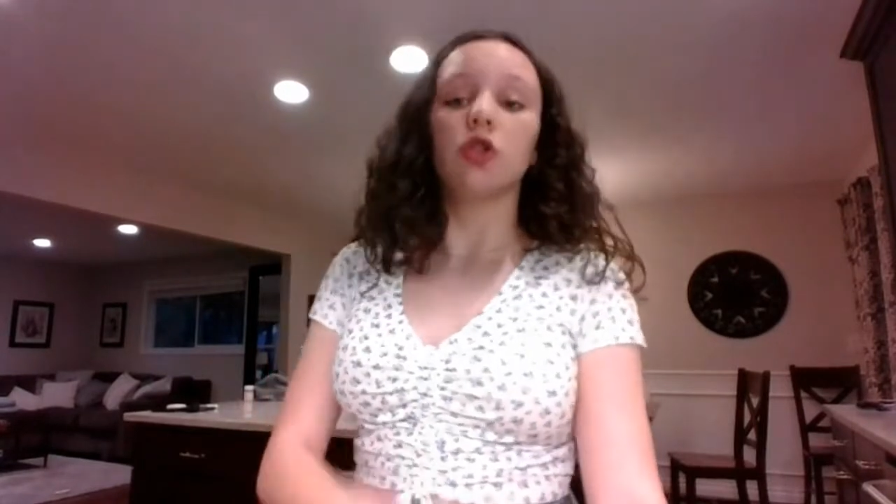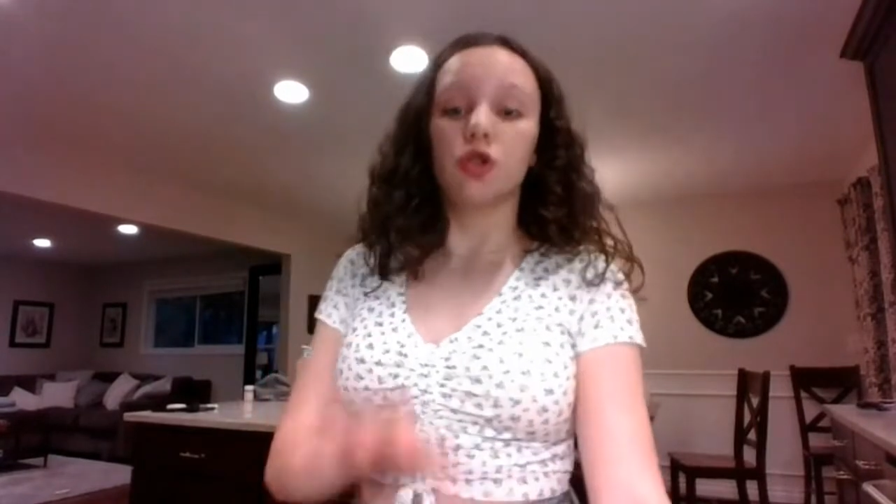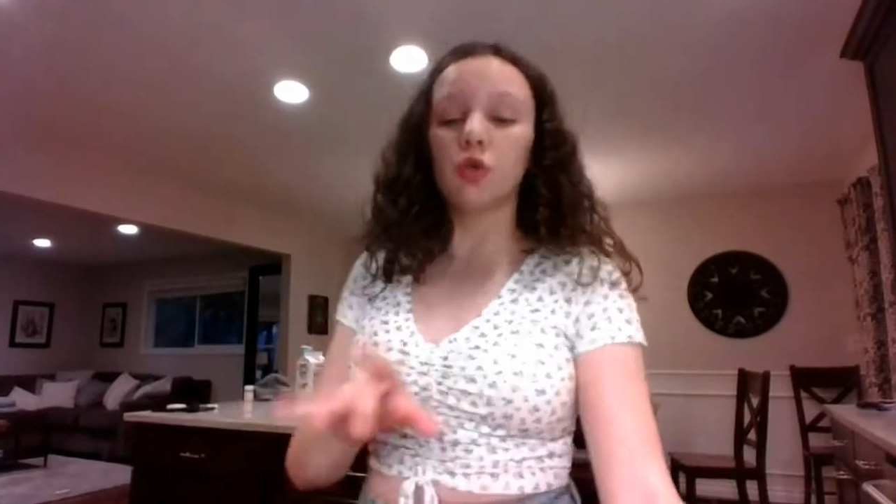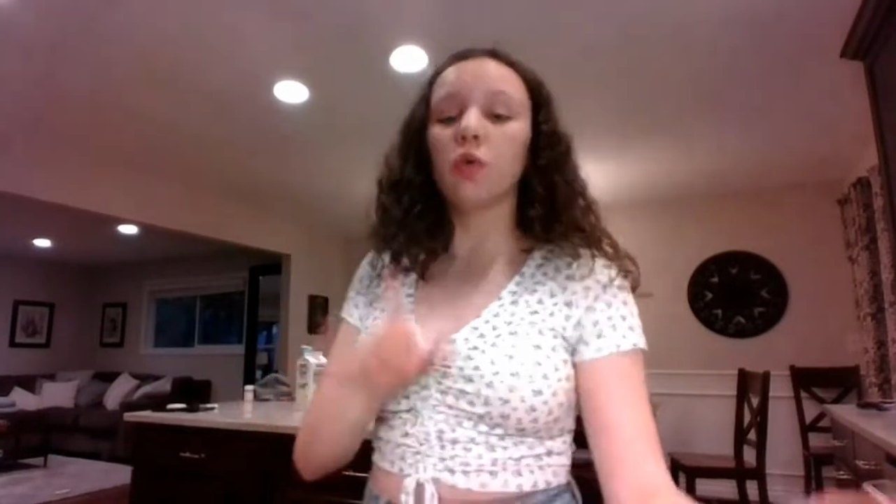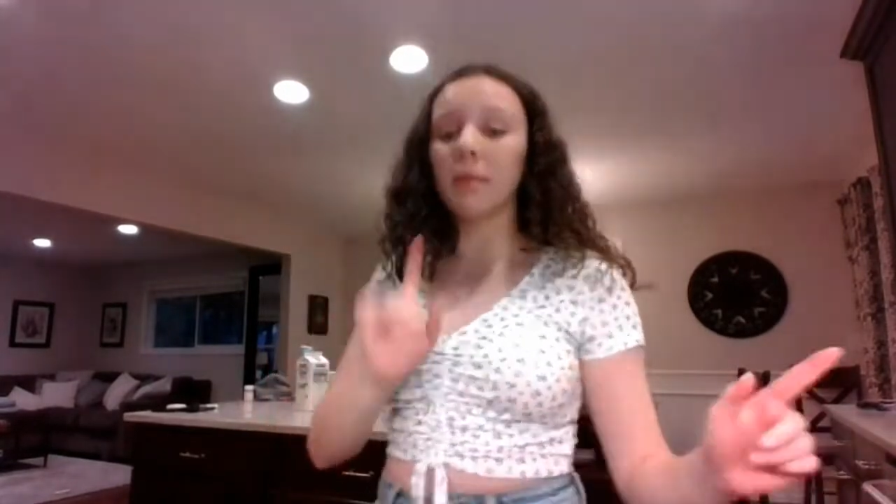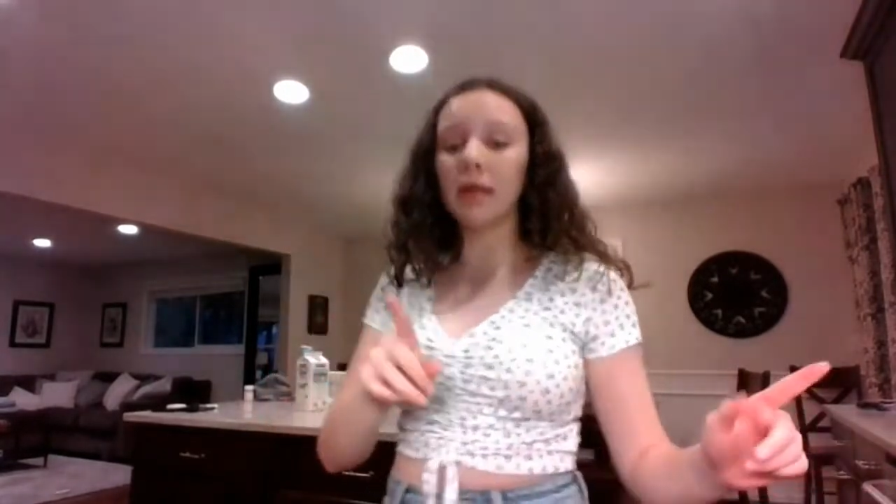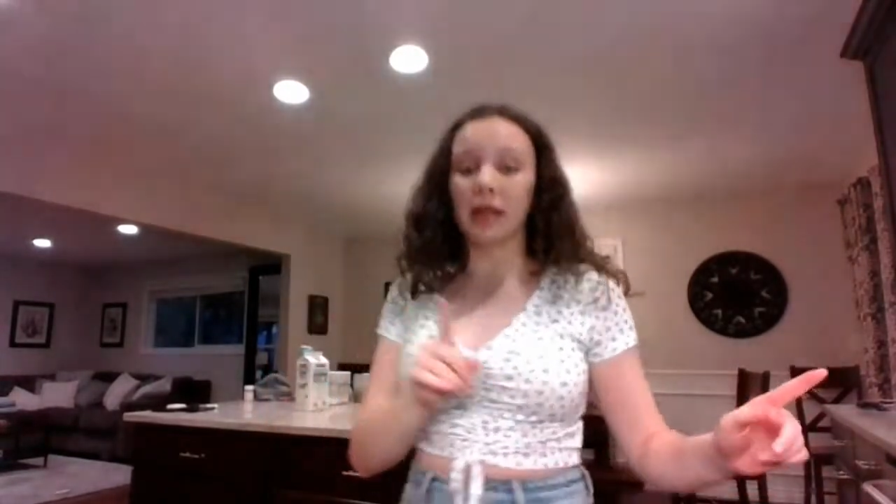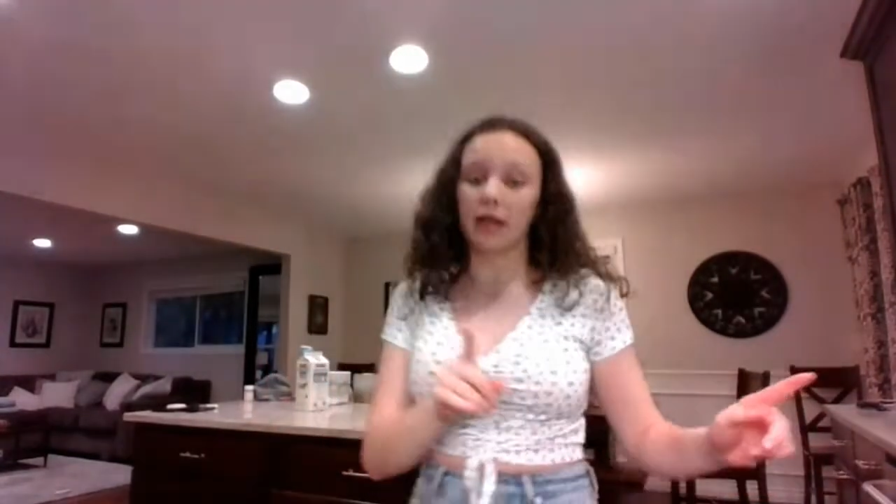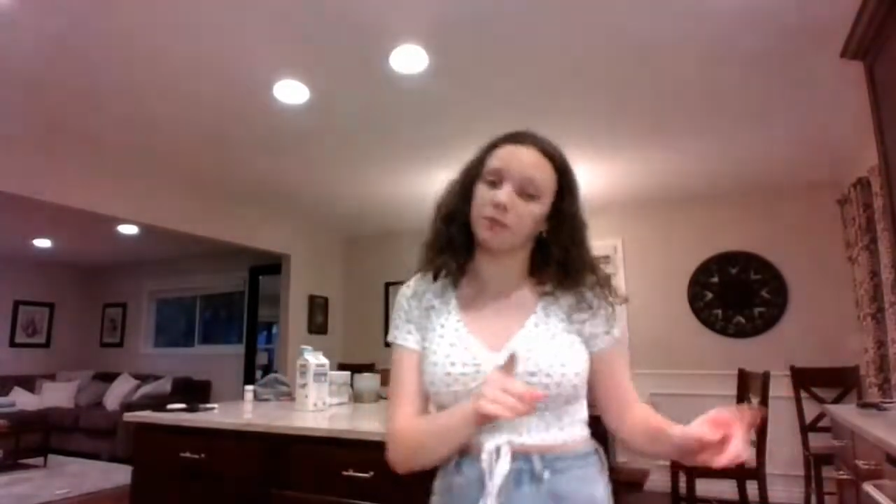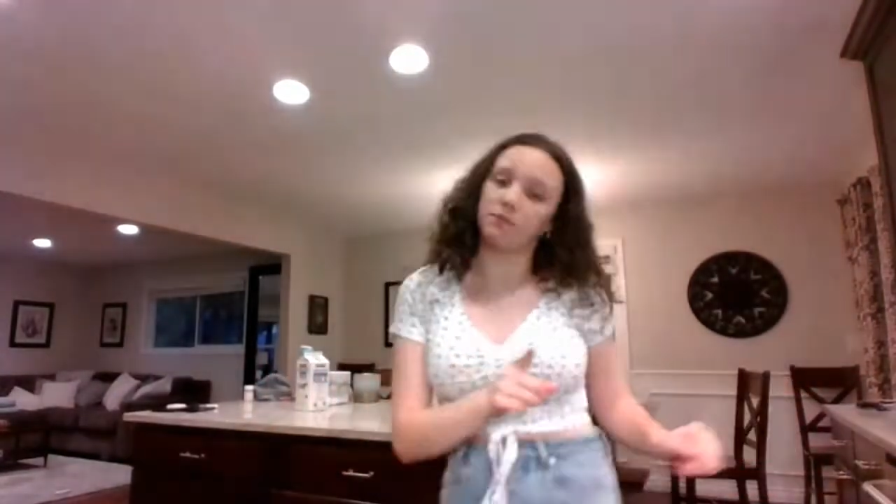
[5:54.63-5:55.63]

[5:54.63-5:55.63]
to a minute